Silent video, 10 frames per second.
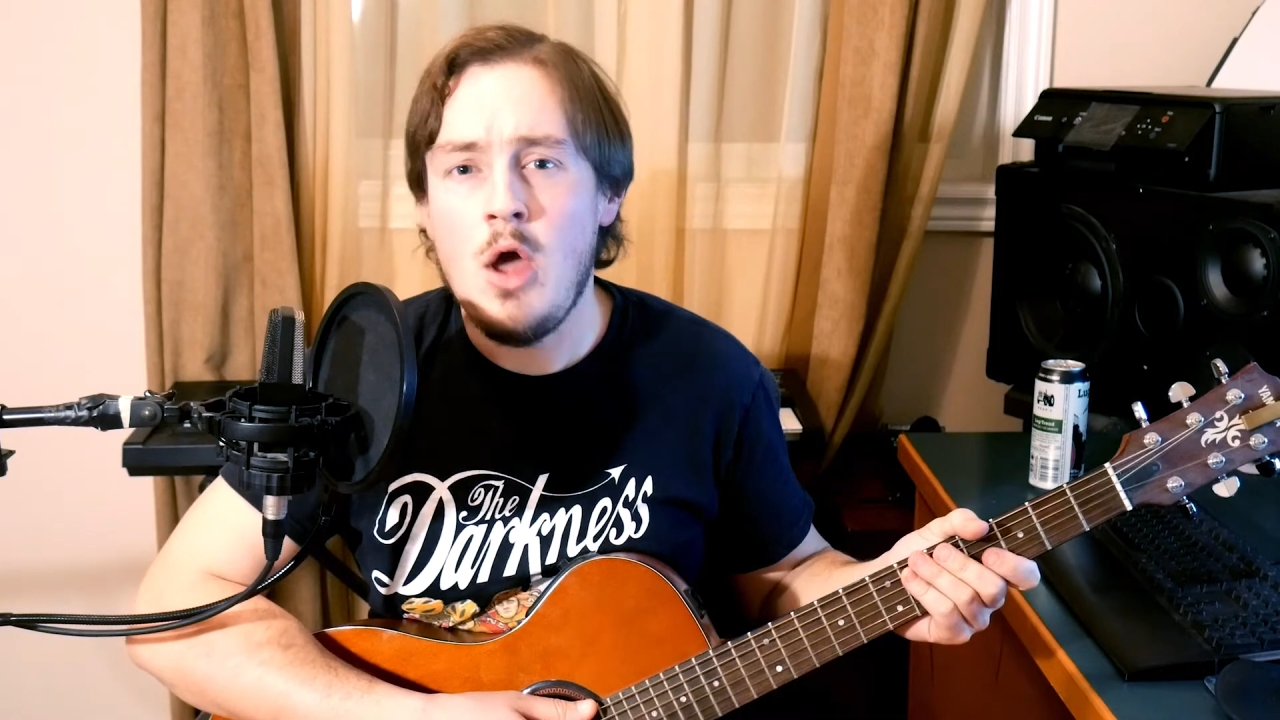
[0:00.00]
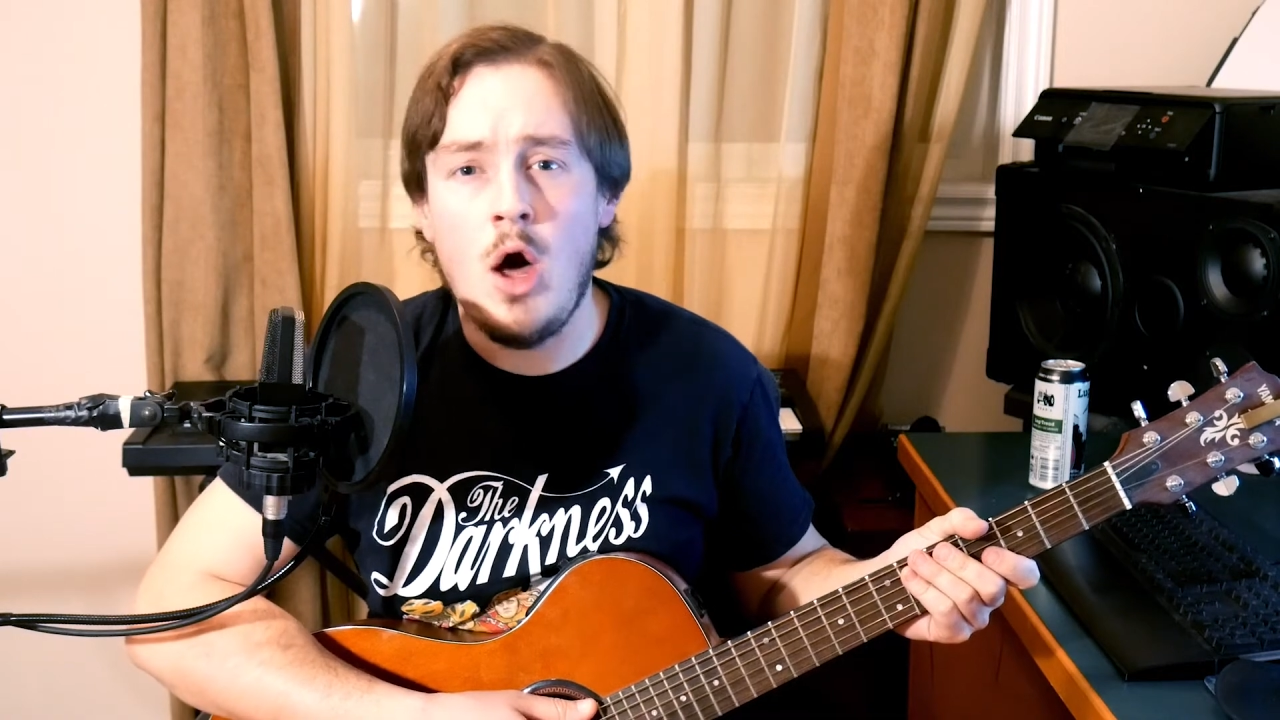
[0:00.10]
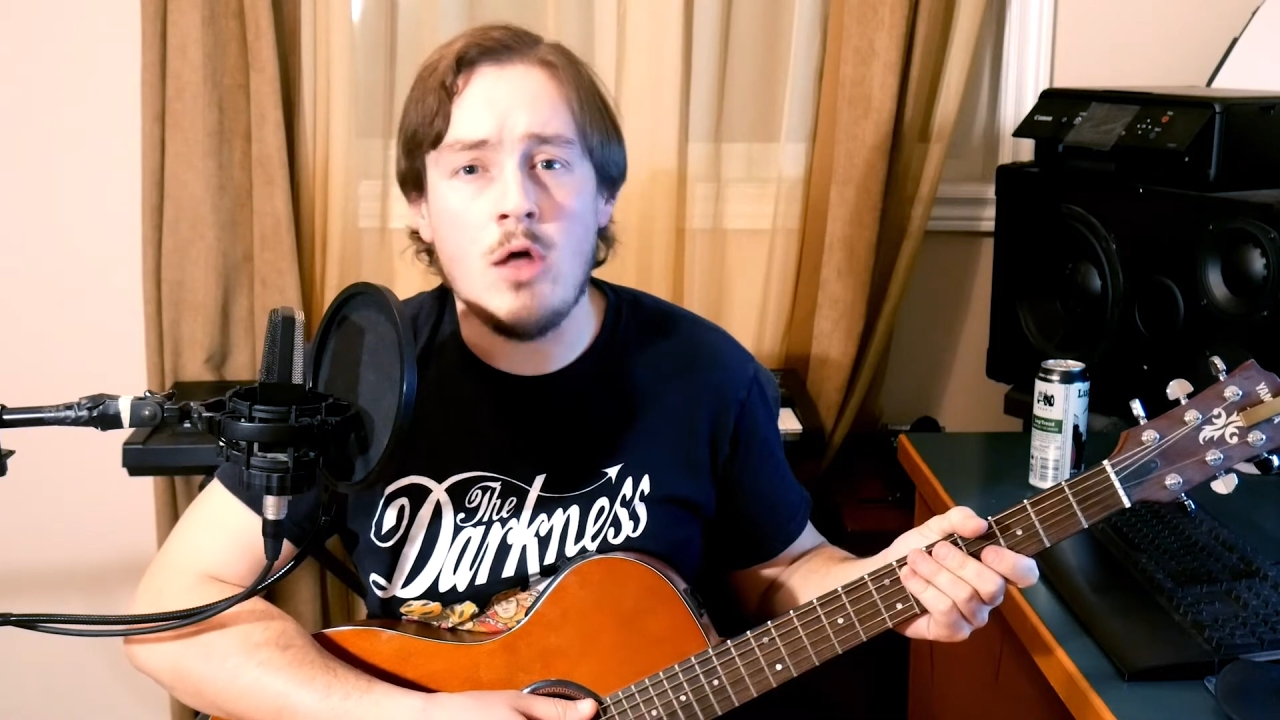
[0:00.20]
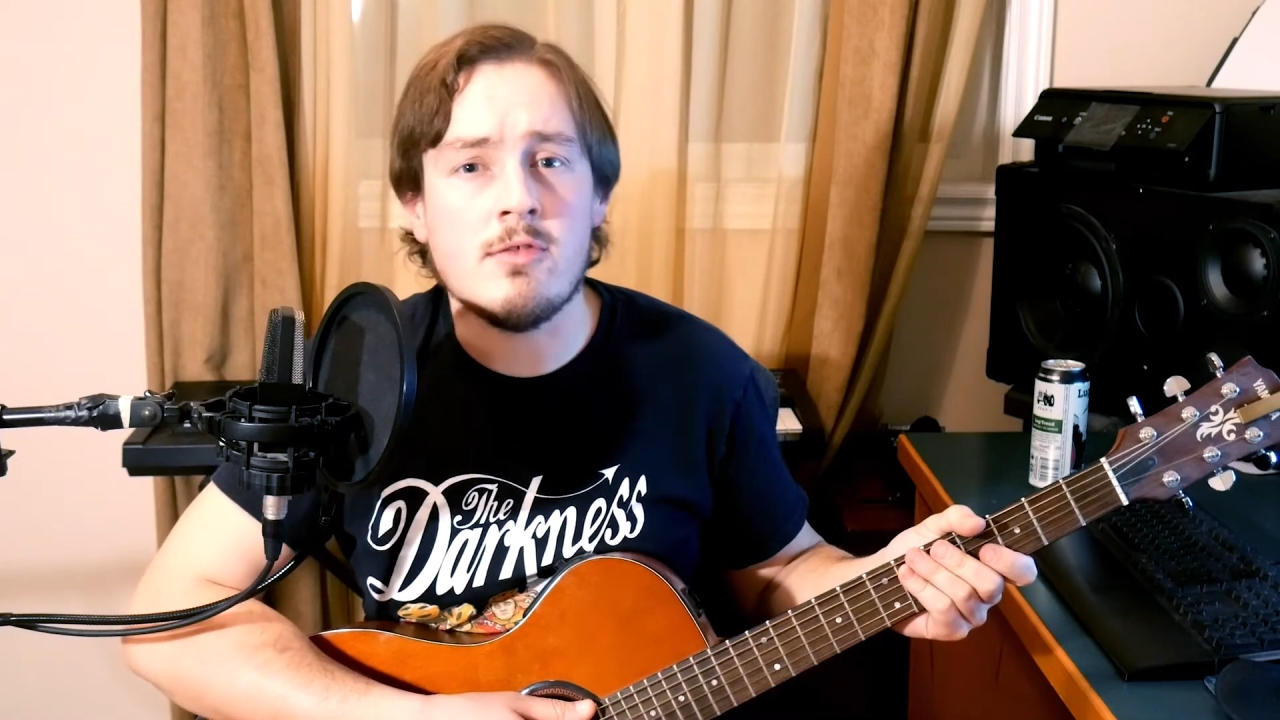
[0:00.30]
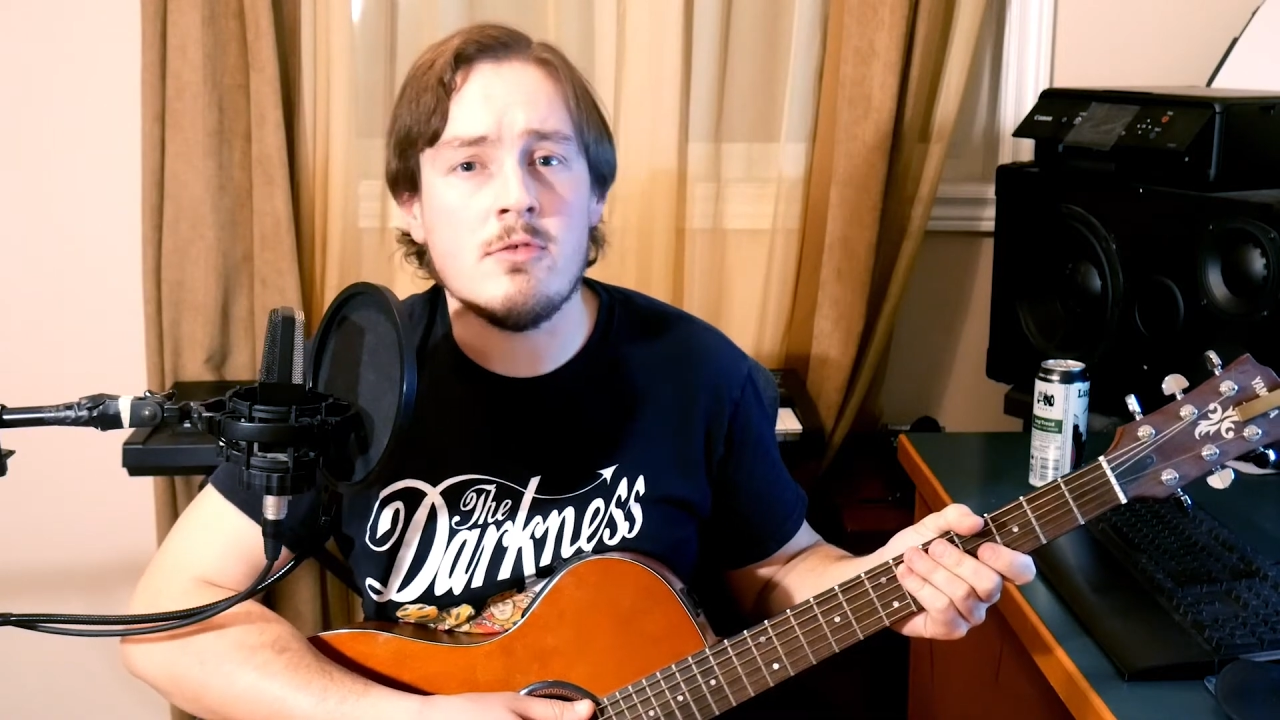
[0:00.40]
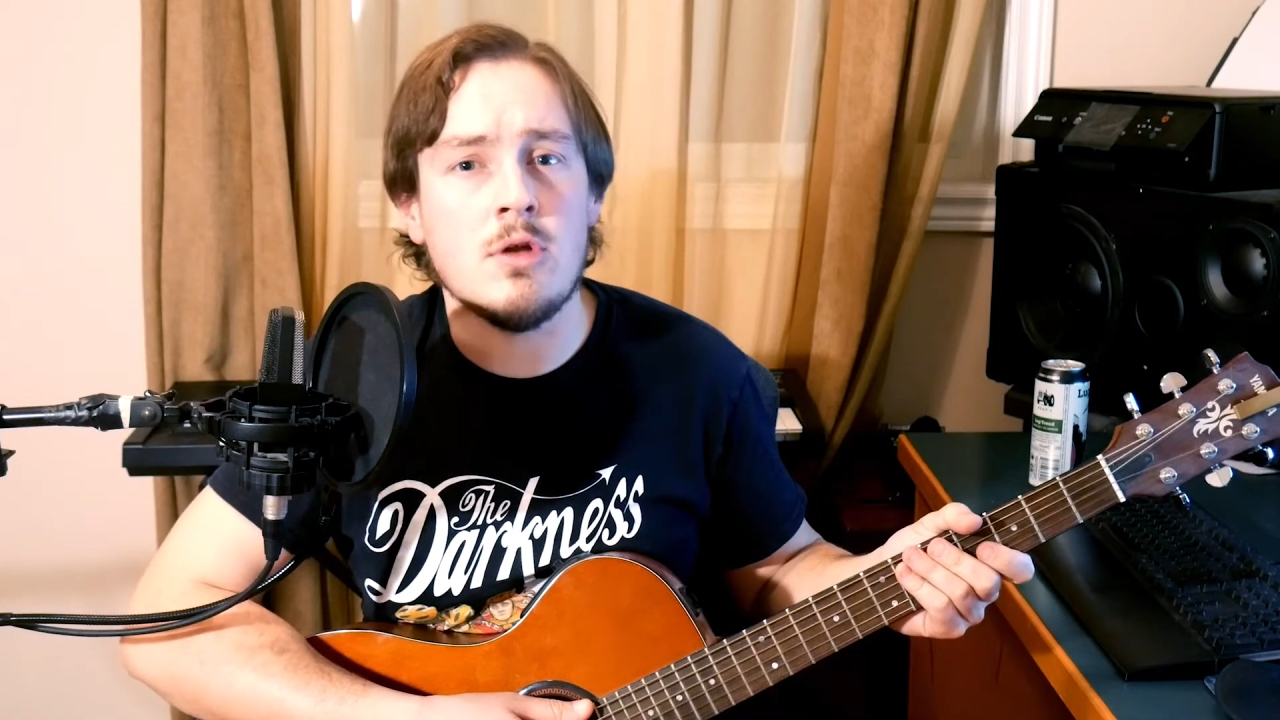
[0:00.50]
also